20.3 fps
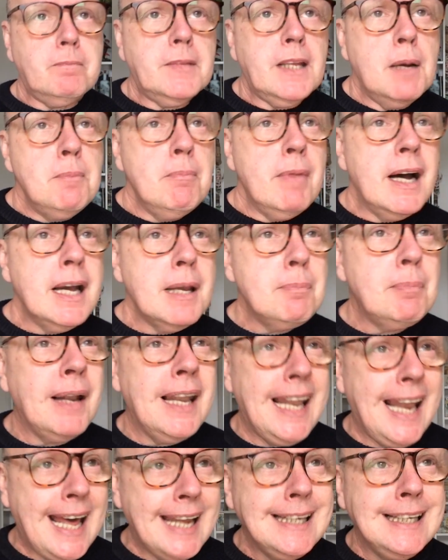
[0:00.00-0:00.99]
My
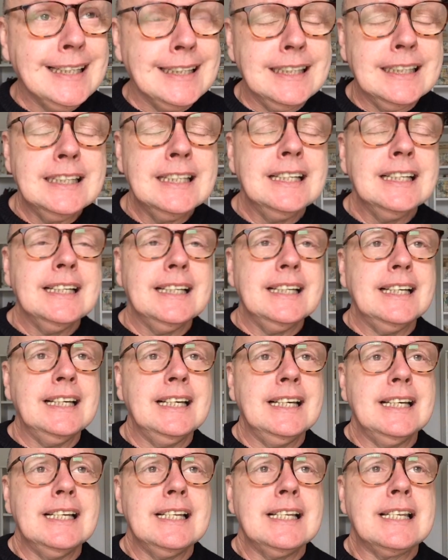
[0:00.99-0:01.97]
planner
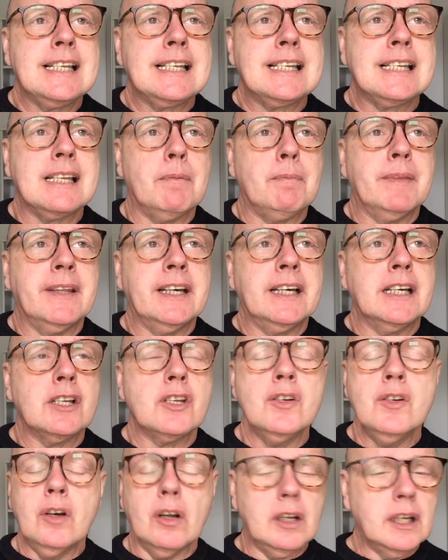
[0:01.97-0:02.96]
is something,
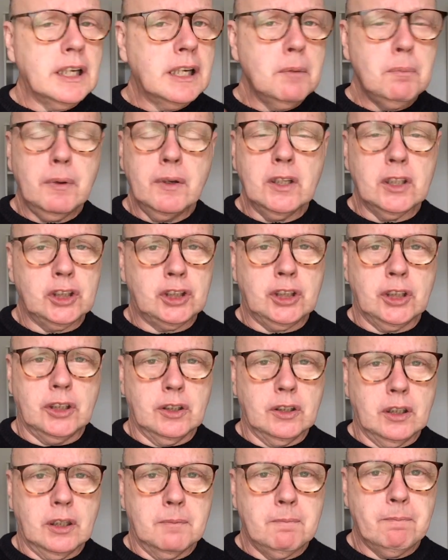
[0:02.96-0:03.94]
it's not like a bullet
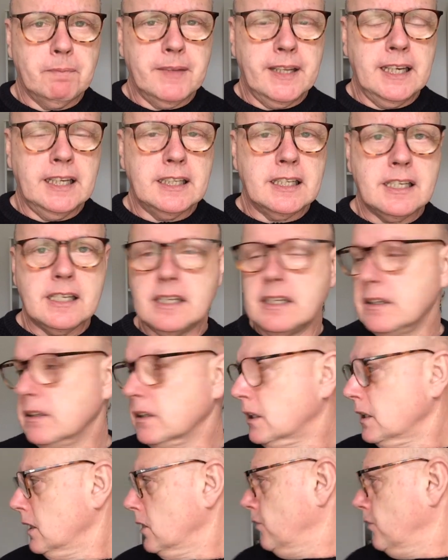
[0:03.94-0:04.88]
journal. It's, can